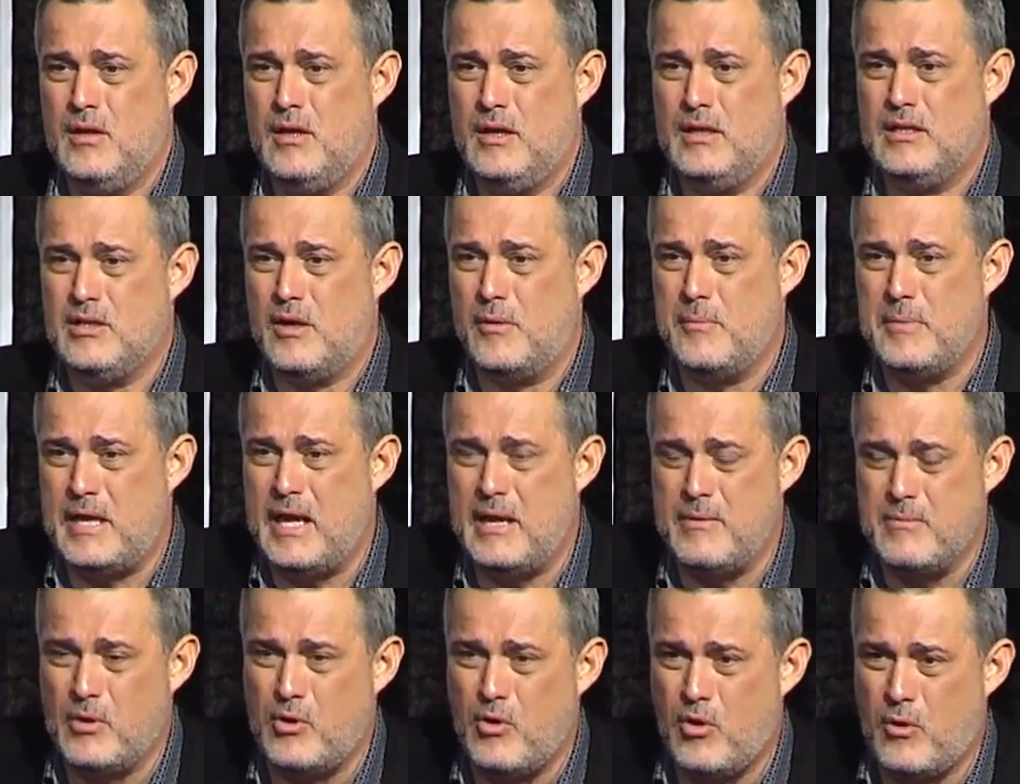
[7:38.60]
until I
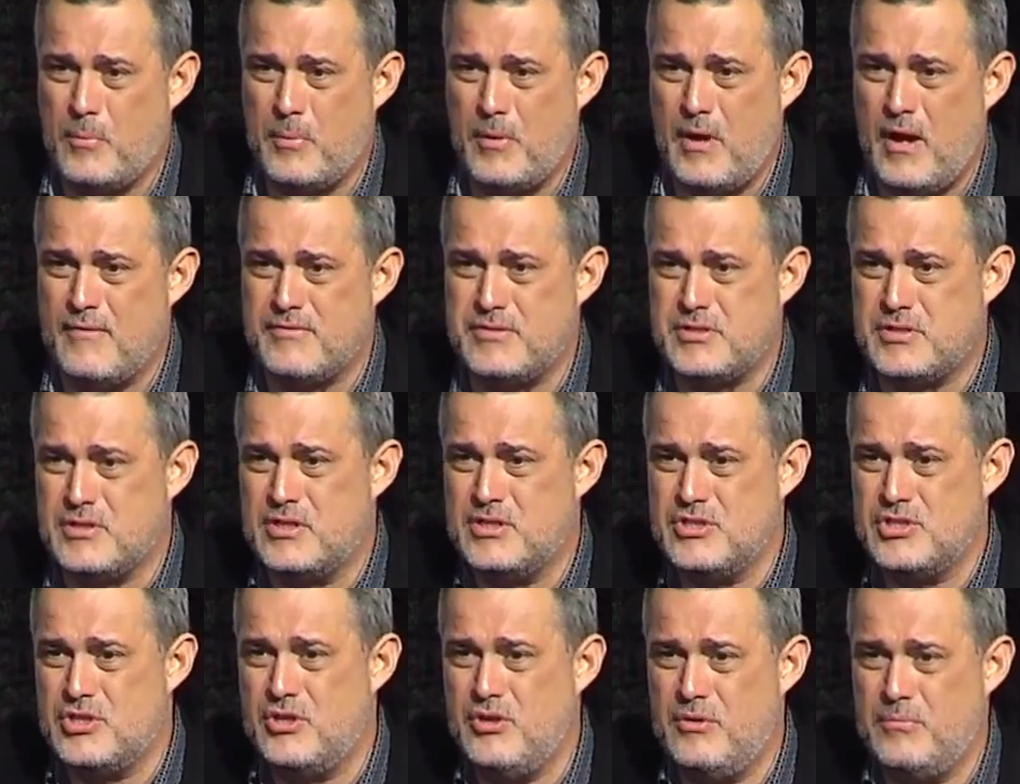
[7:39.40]
became a corporate officer
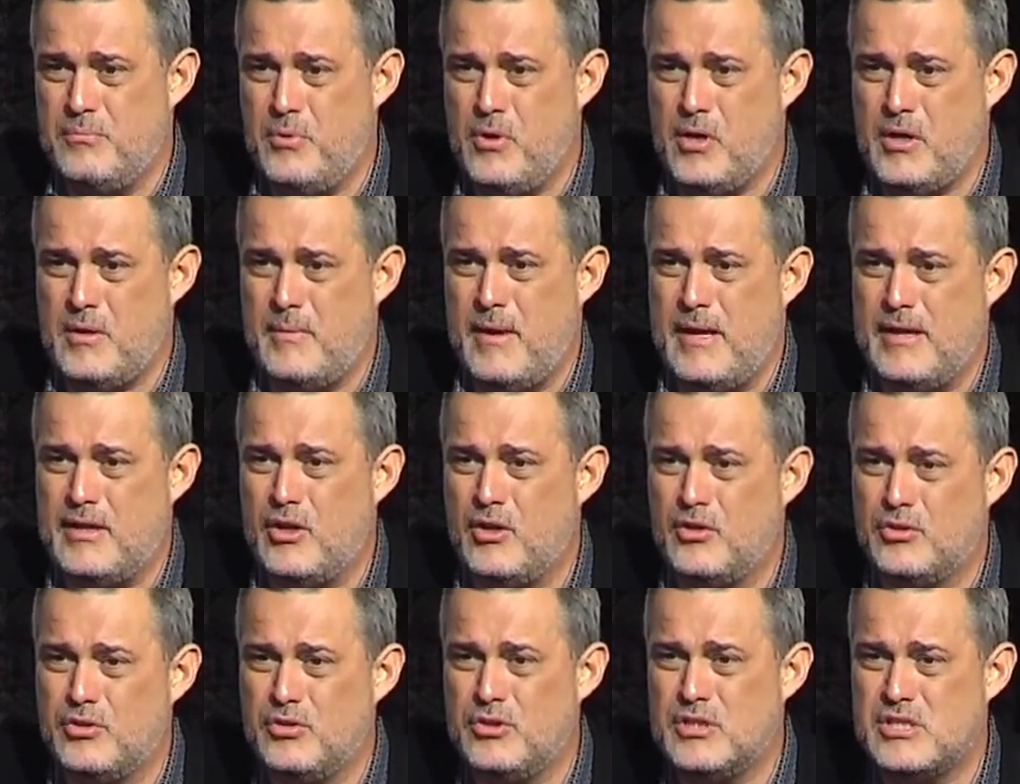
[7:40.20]
because you couldn't book them. I had to
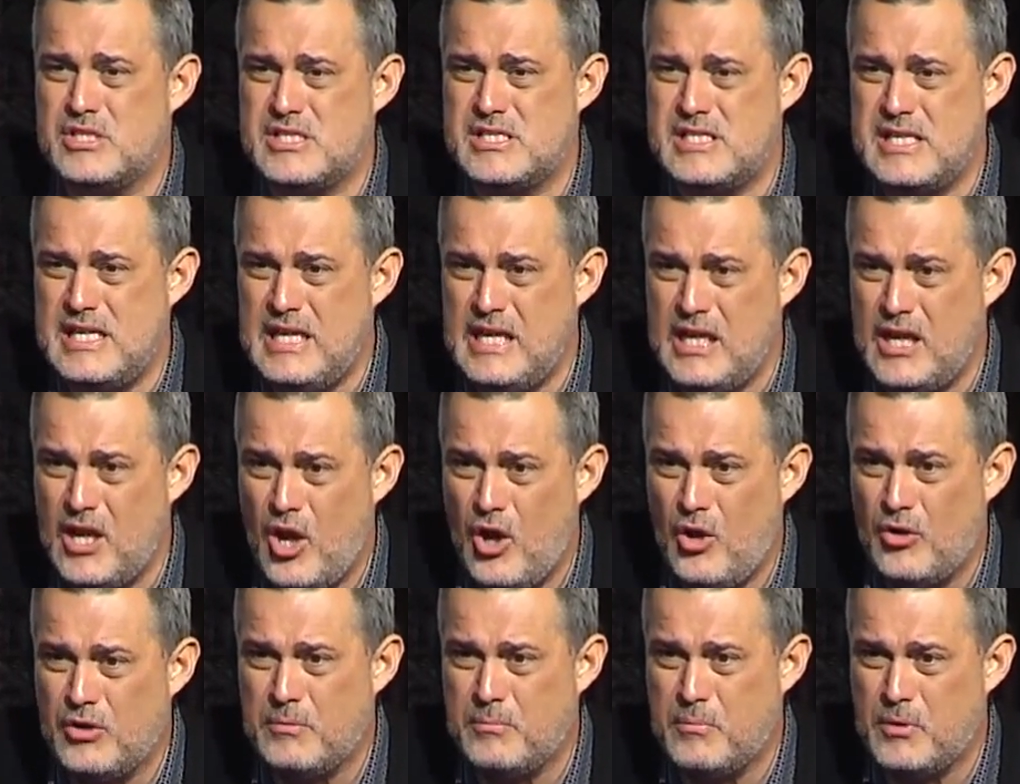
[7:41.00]
go through the
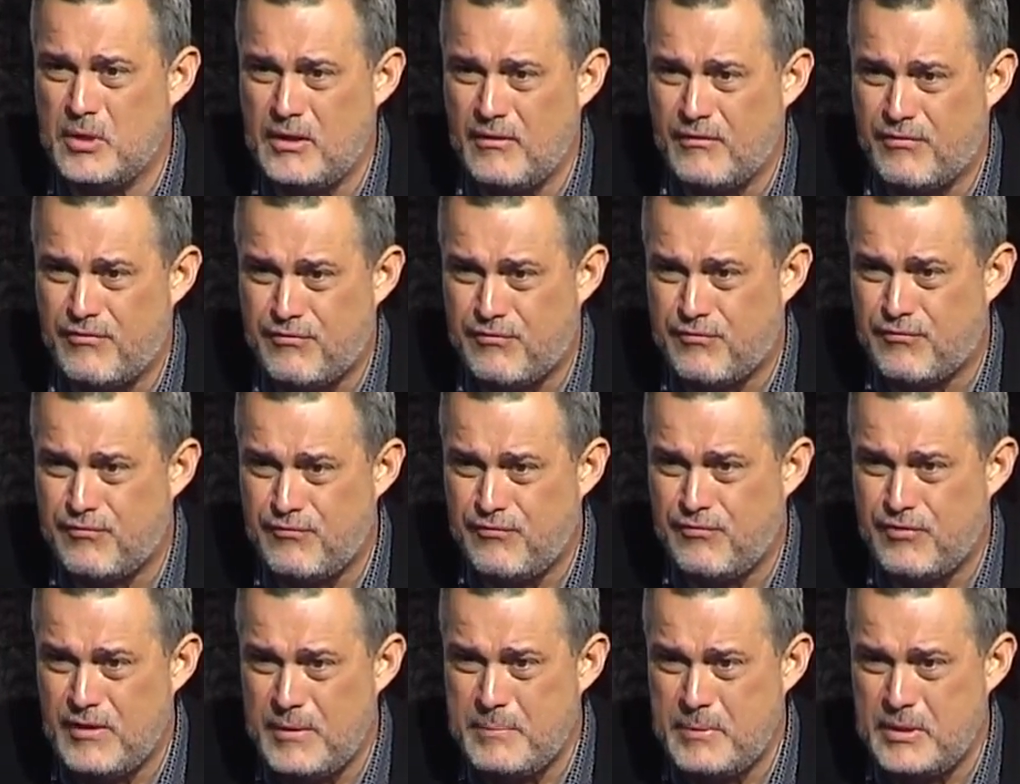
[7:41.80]
CEO to book a
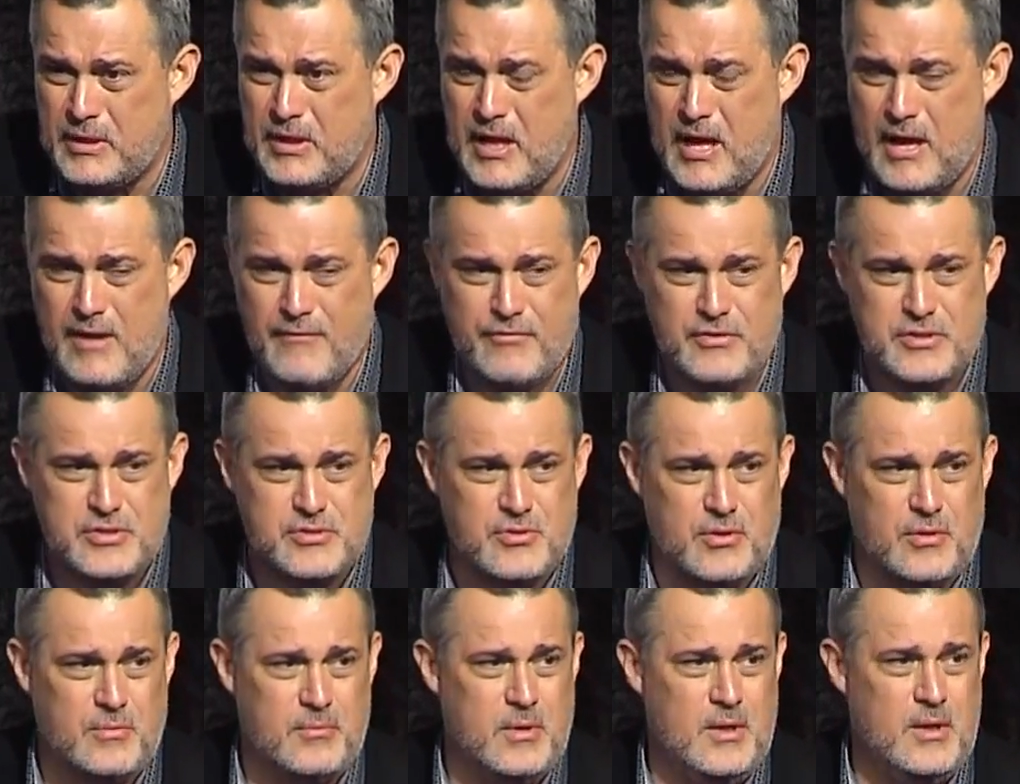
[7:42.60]
flipping
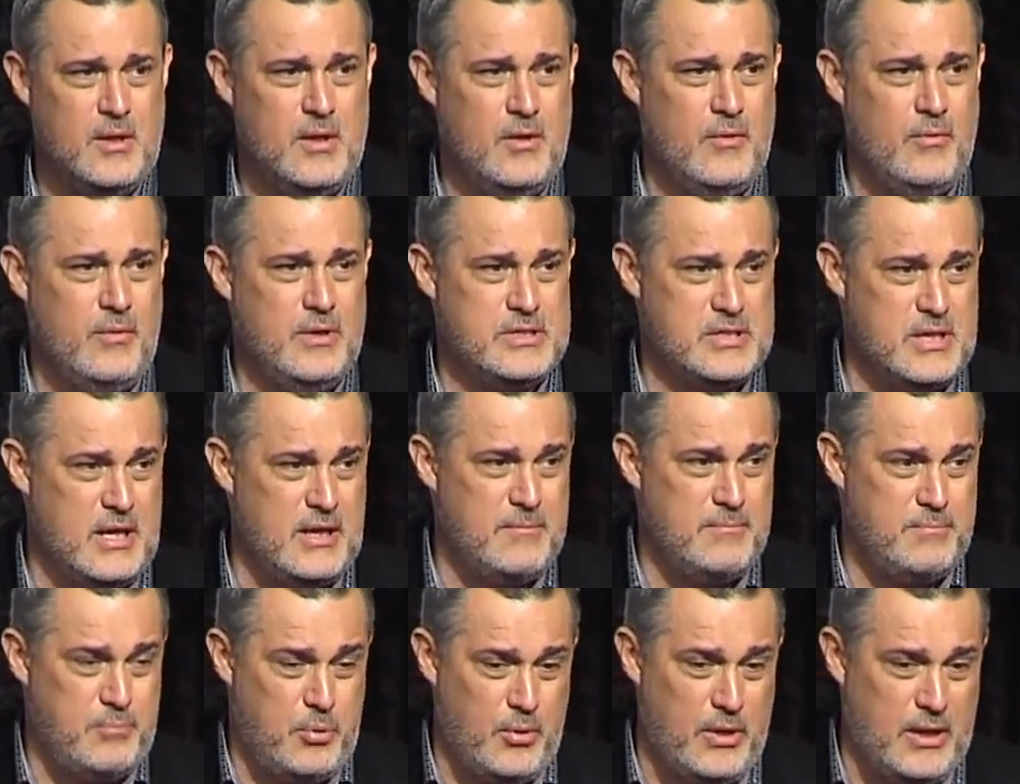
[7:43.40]
conference room, which
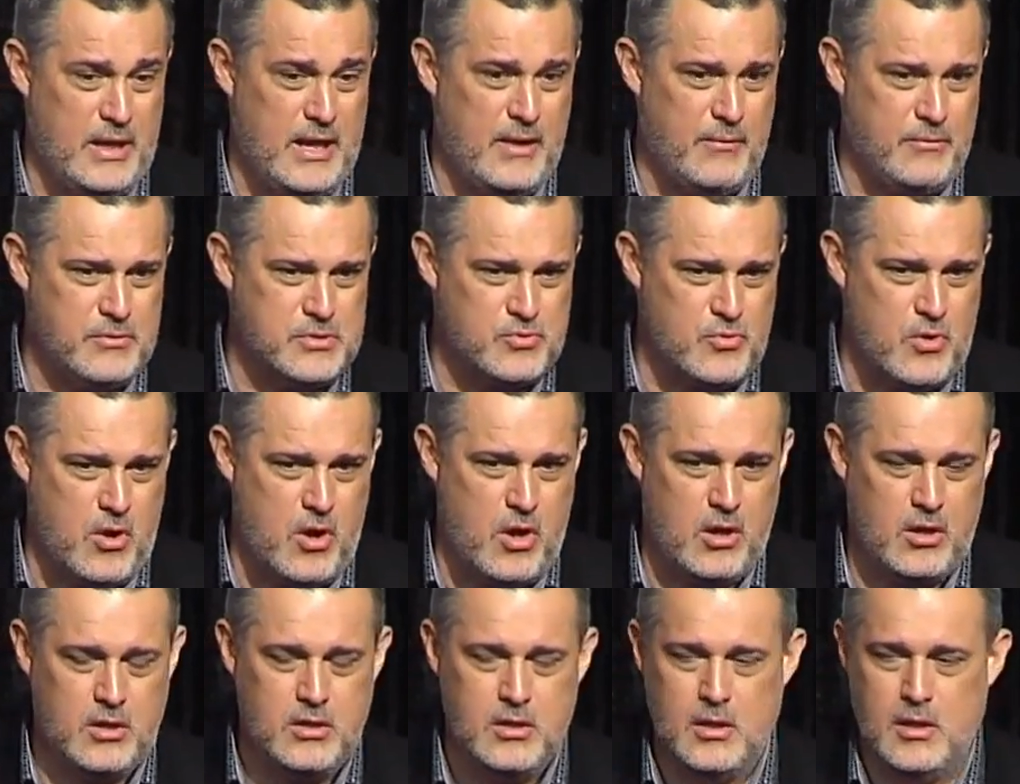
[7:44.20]
I pointed out was
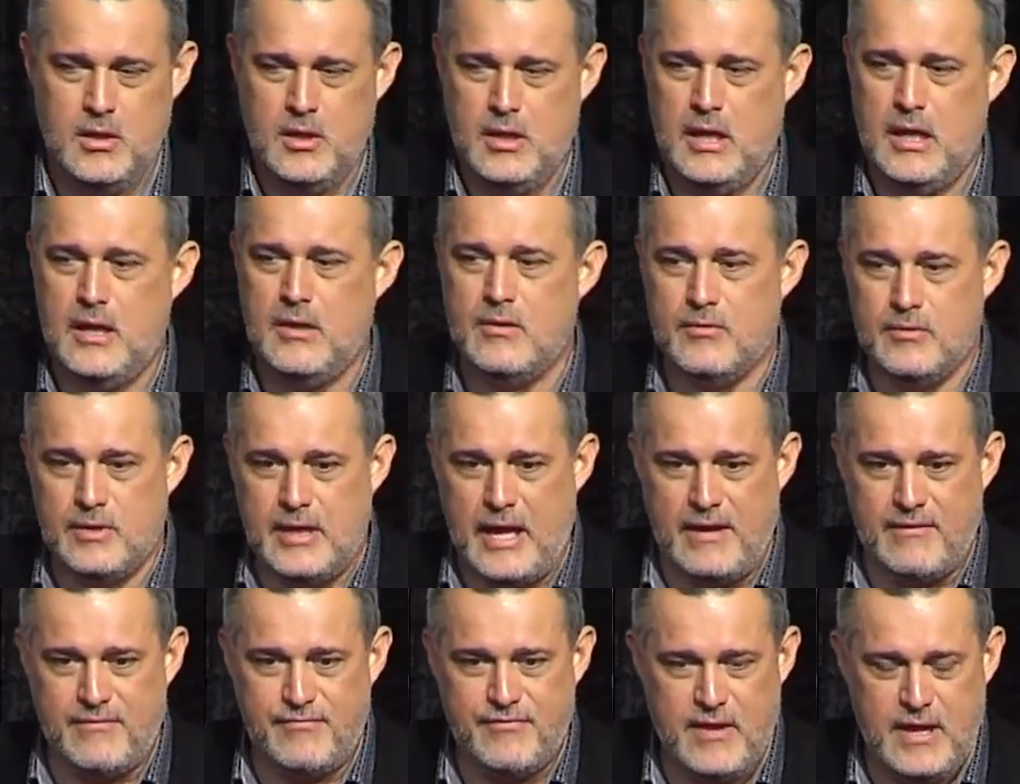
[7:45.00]
wrong and
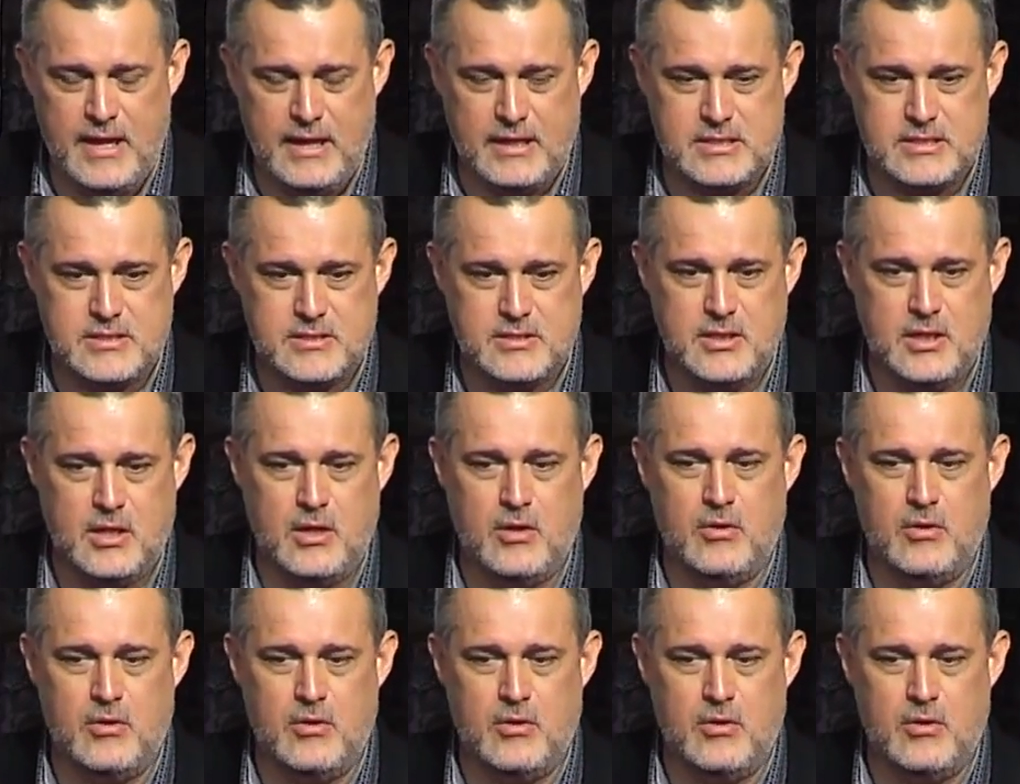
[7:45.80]
got fixed, you